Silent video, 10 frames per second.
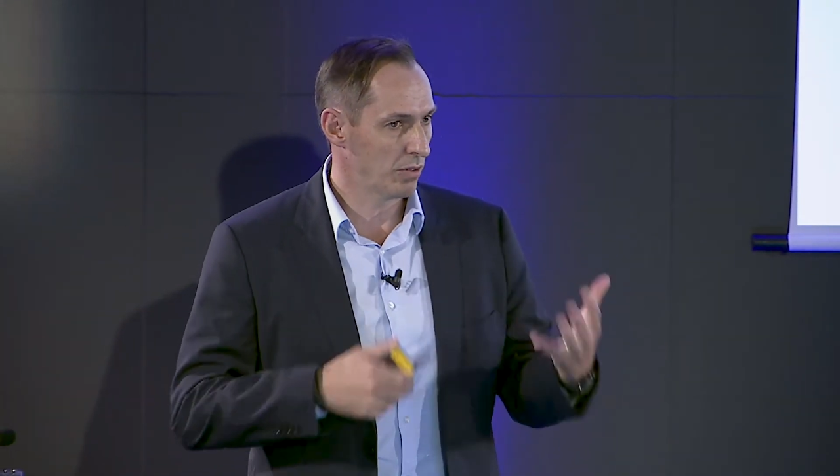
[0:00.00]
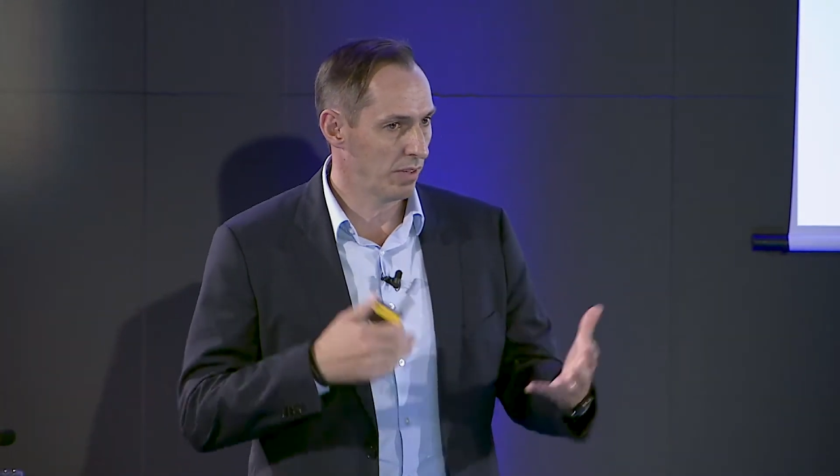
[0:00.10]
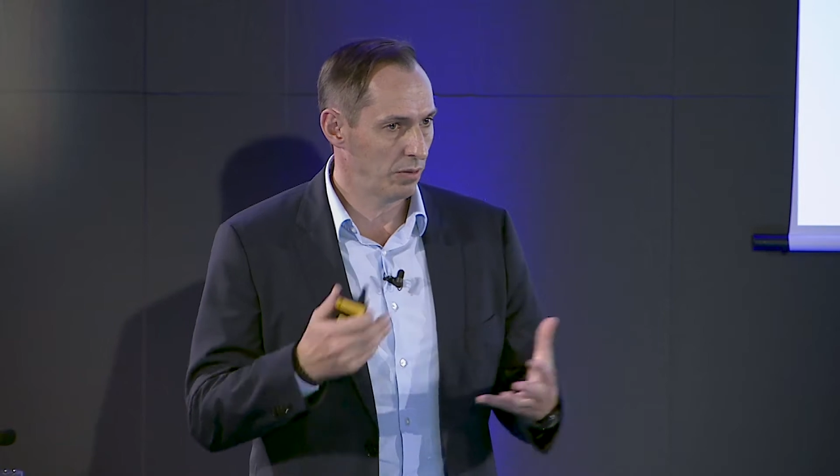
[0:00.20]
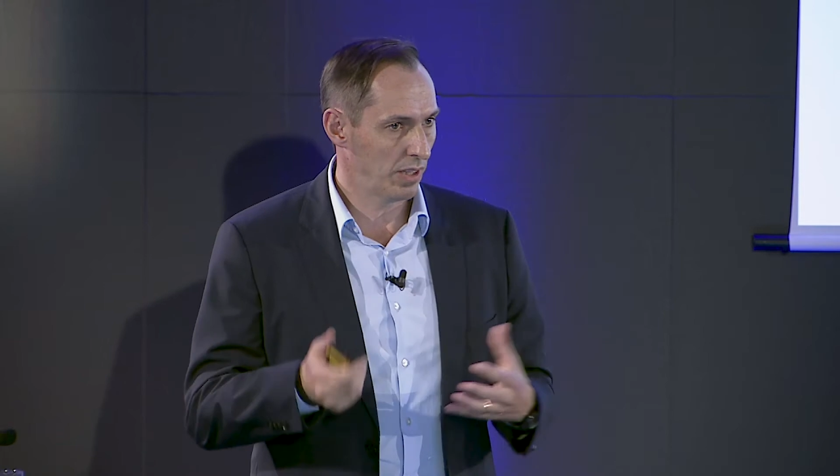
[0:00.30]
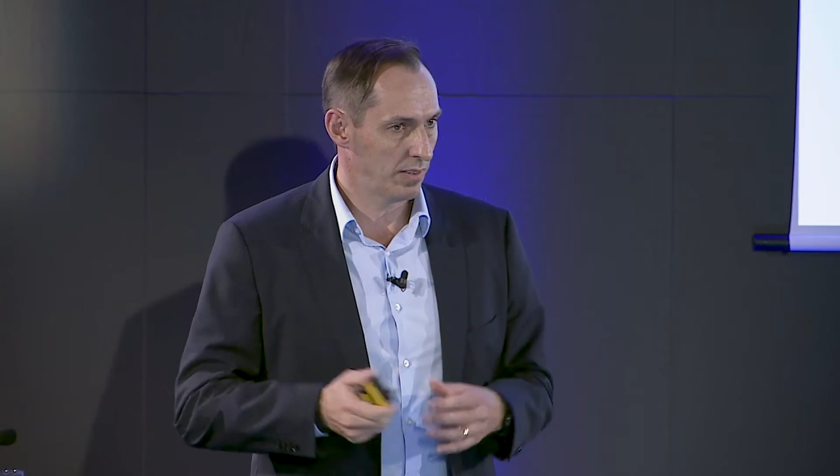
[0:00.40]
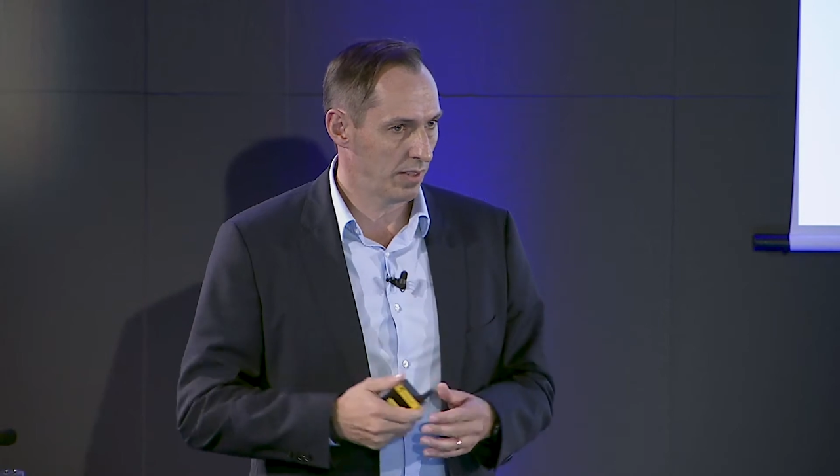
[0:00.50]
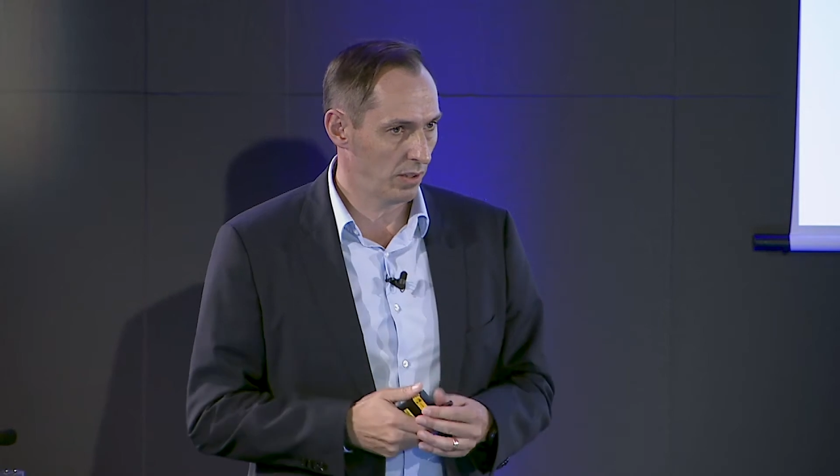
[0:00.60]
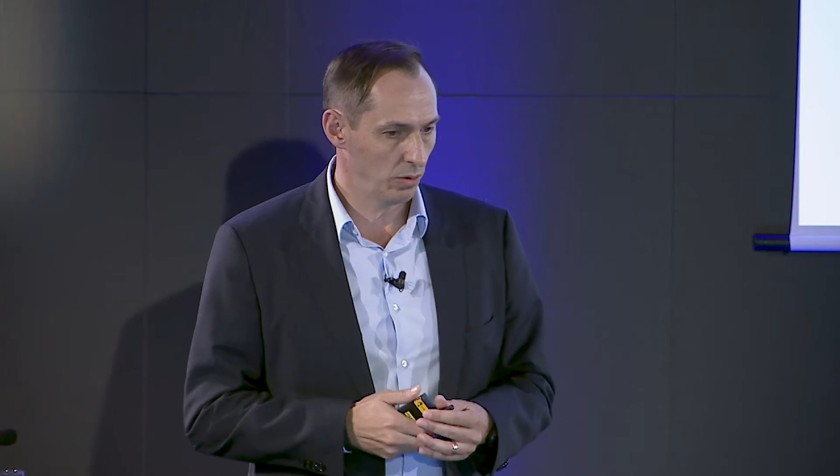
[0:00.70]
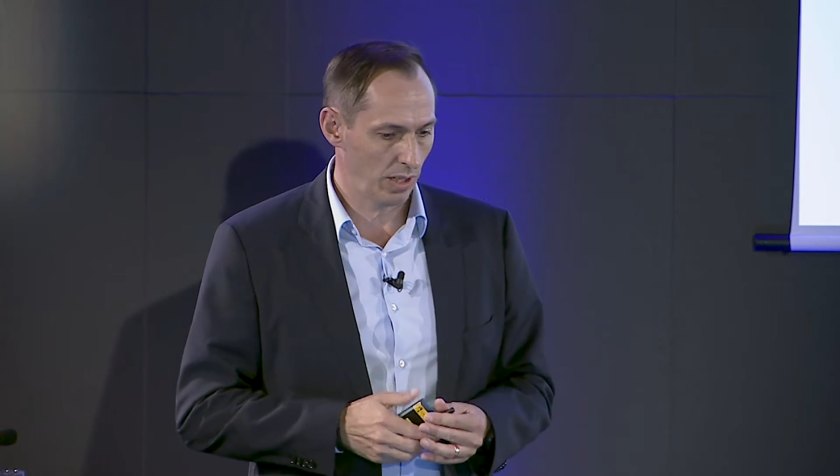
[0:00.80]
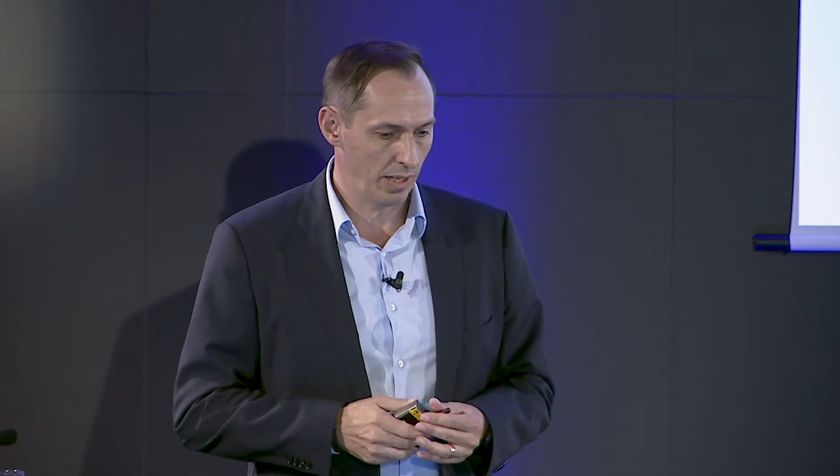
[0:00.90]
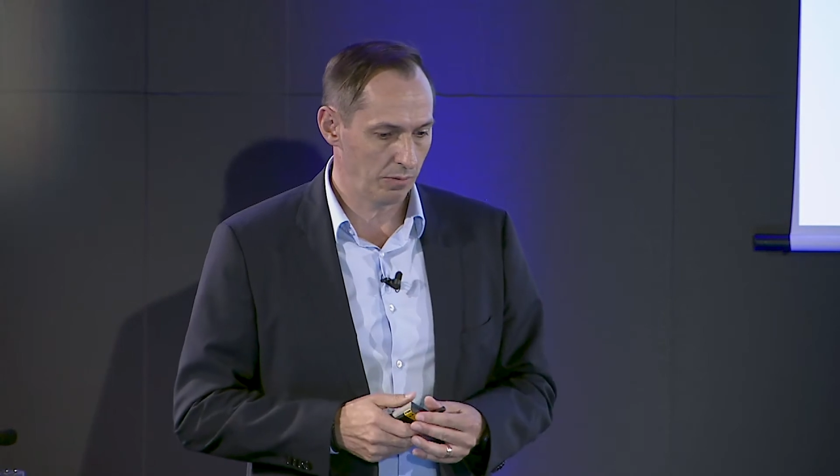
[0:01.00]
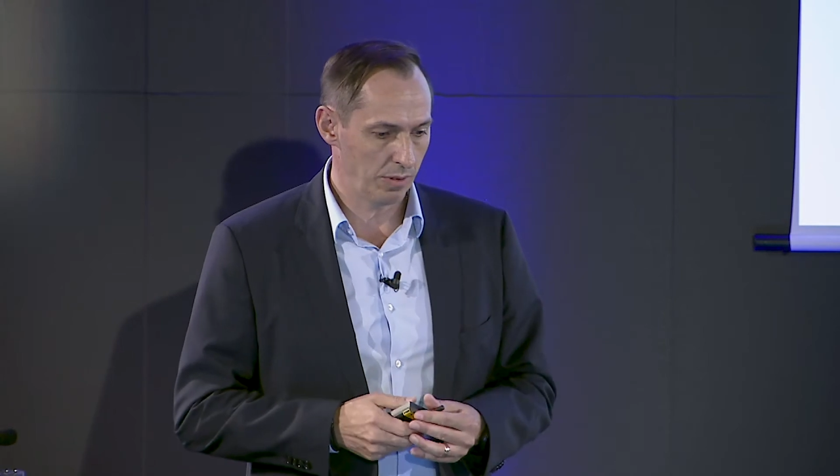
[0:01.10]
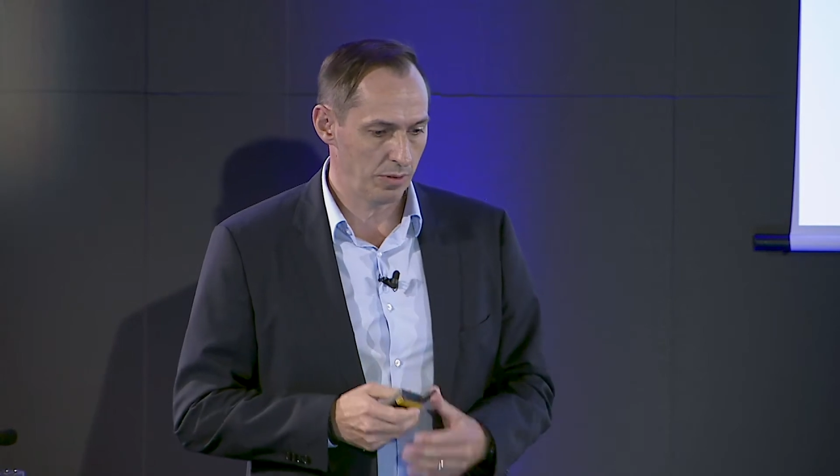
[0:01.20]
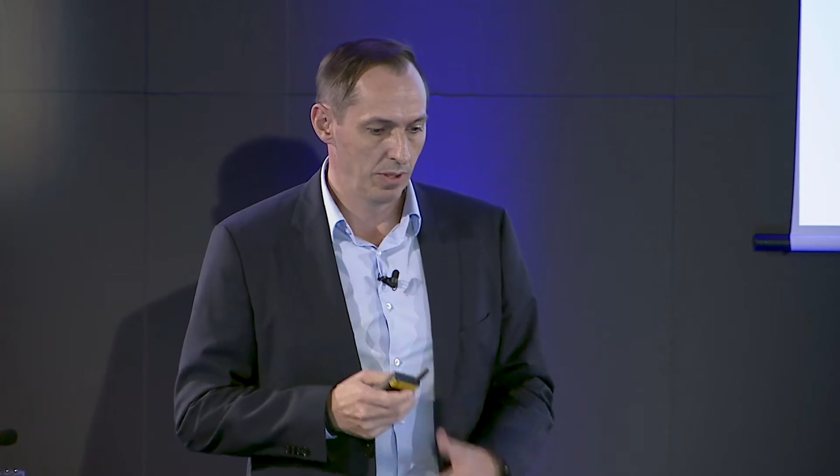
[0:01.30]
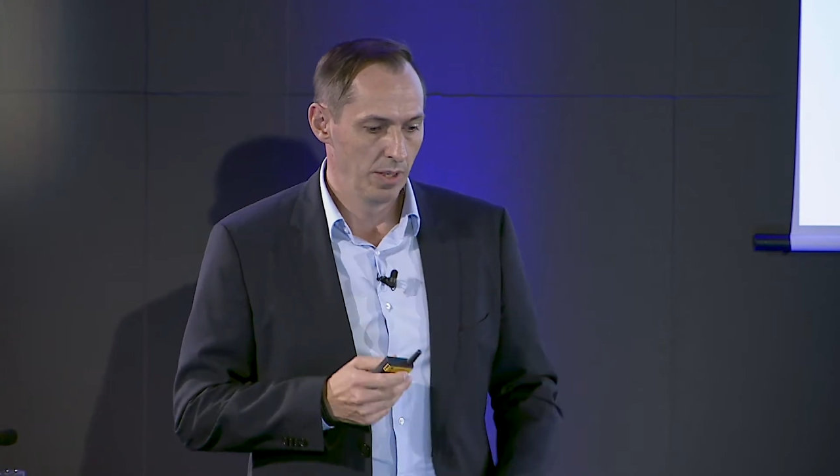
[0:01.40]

of how does that look like with